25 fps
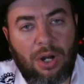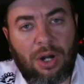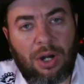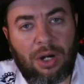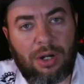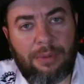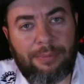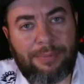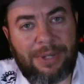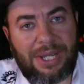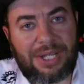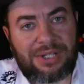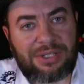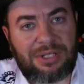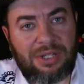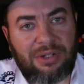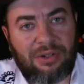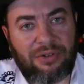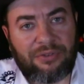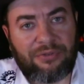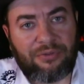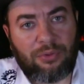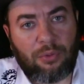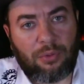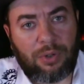our best
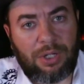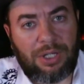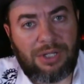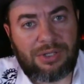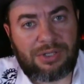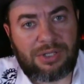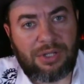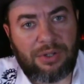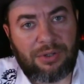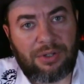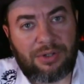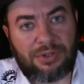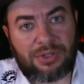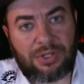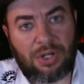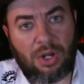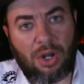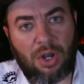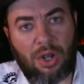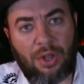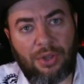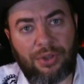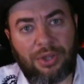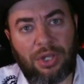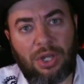under 40, so there's
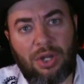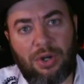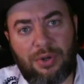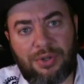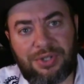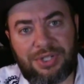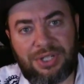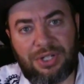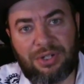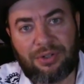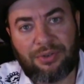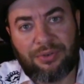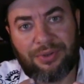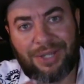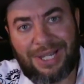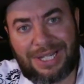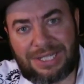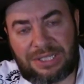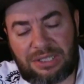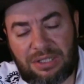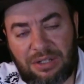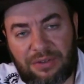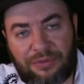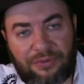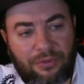all those that are
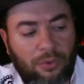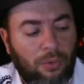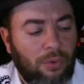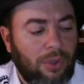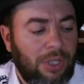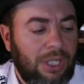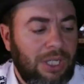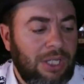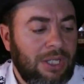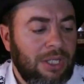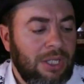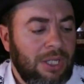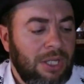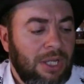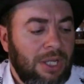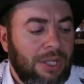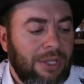less than 40